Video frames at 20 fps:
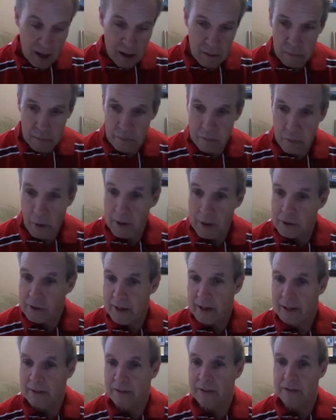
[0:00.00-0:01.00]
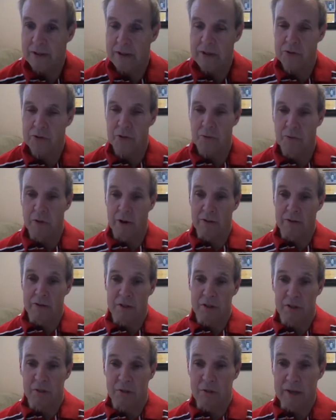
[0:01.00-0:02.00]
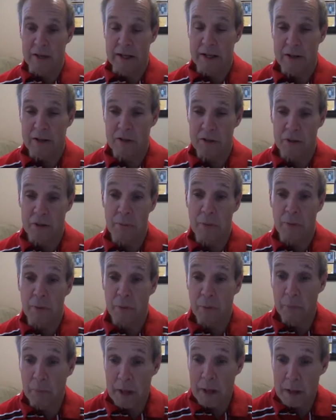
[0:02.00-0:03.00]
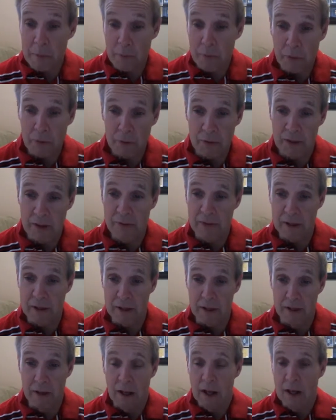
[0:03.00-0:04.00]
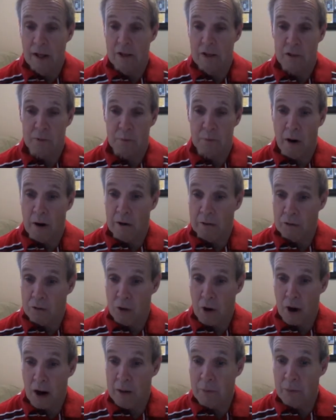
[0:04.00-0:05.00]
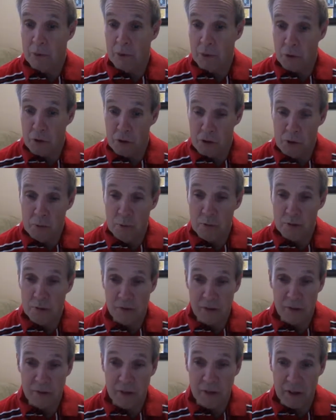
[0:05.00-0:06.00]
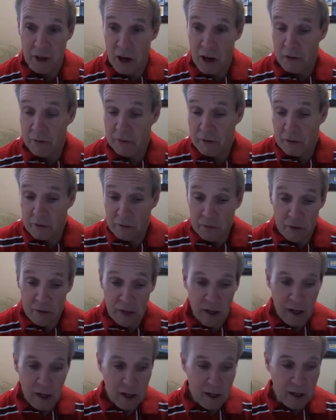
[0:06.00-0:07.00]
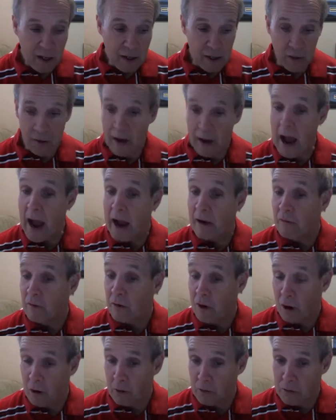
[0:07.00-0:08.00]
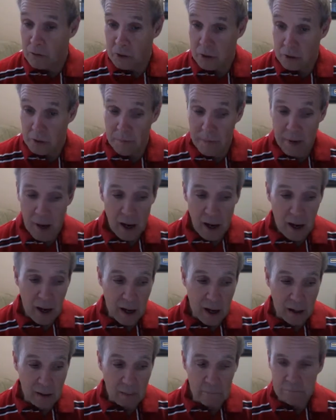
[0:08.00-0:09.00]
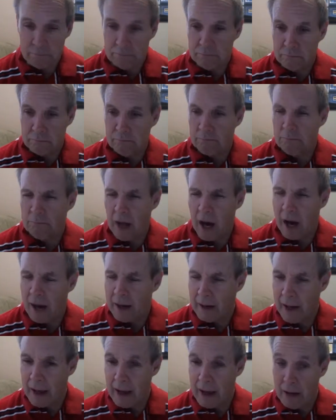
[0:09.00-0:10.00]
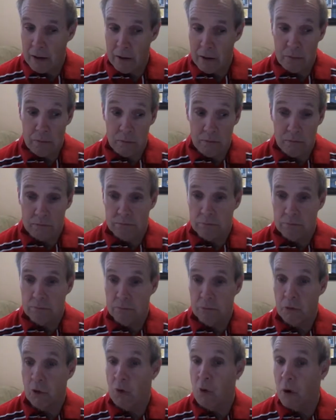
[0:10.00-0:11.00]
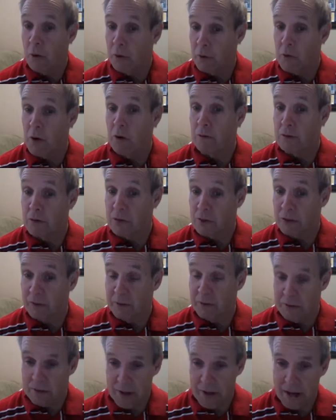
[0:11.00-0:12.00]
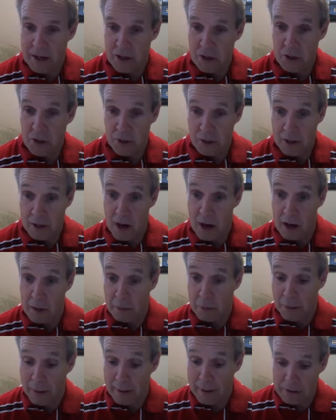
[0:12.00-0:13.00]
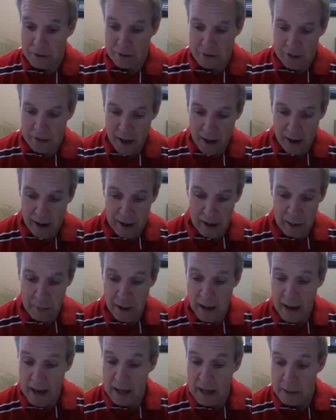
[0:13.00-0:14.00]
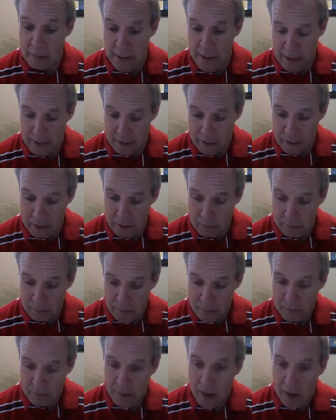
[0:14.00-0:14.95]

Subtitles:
And it points out that these are relatively simple people living in small tribal groups, living off of, agriculture, not a quote-unquote civilization or complex society by any means.